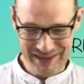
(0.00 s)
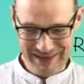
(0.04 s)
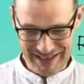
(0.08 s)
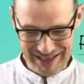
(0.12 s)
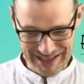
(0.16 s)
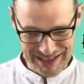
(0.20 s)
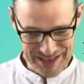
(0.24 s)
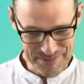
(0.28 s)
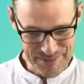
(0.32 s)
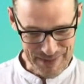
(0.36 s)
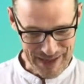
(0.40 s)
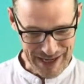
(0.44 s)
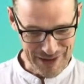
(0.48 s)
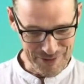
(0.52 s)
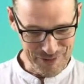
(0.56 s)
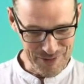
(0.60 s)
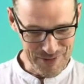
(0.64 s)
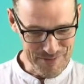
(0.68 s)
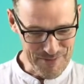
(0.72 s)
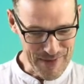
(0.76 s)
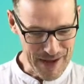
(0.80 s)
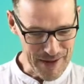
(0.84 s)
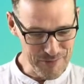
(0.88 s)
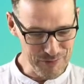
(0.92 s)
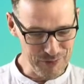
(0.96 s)
think about
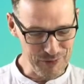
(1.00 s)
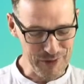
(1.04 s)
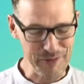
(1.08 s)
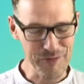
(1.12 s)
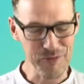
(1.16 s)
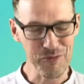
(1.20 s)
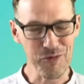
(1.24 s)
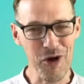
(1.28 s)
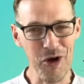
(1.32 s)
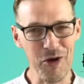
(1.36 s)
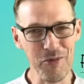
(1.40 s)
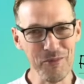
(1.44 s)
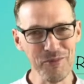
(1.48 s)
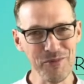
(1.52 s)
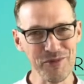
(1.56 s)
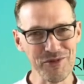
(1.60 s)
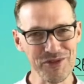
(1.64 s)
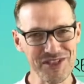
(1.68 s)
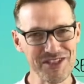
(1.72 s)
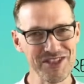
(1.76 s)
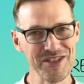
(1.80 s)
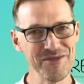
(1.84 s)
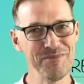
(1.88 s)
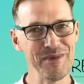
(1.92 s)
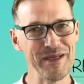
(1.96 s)
remembering what
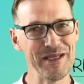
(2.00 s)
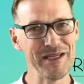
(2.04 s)
must have